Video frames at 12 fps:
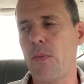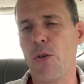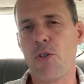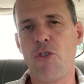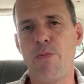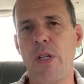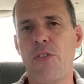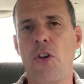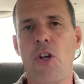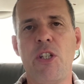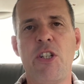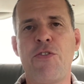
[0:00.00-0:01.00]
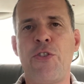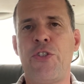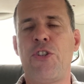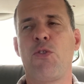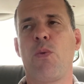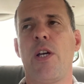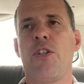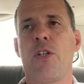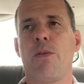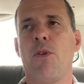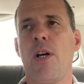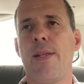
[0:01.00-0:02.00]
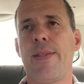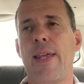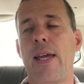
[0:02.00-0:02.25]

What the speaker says: or it could be a totally different situation, right?